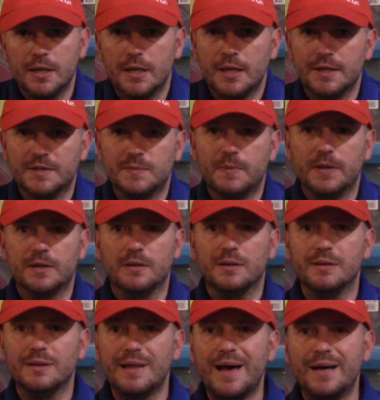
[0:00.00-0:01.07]
It's been a
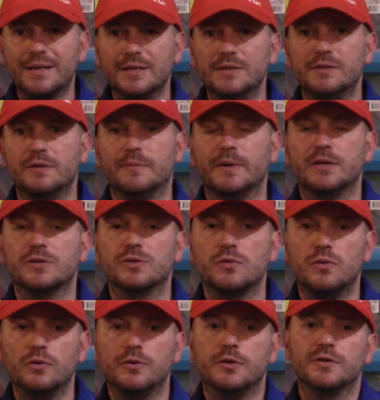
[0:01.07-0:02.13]
lot easier on my
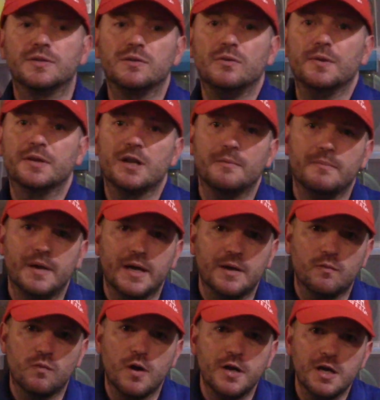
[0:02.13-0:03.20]
shoulder. Slowing down my
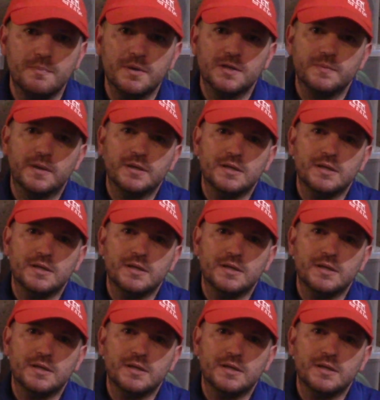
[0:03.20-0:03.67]
run-up has been